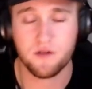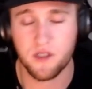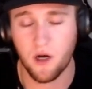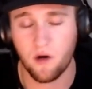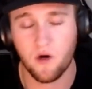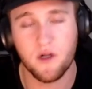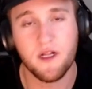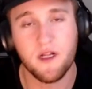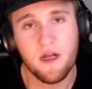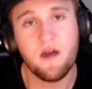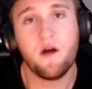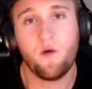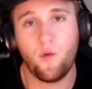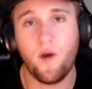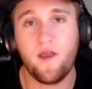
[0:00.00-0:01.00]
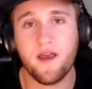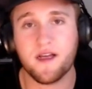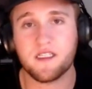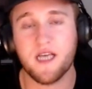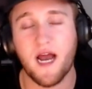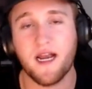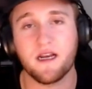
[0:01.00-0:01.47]
So really
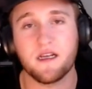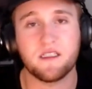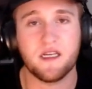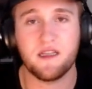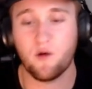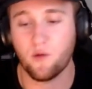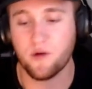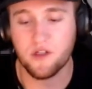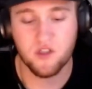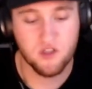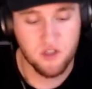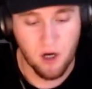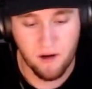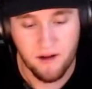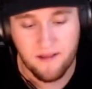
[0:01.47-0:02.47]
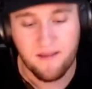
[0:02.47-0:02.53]
exciting to see that we're starting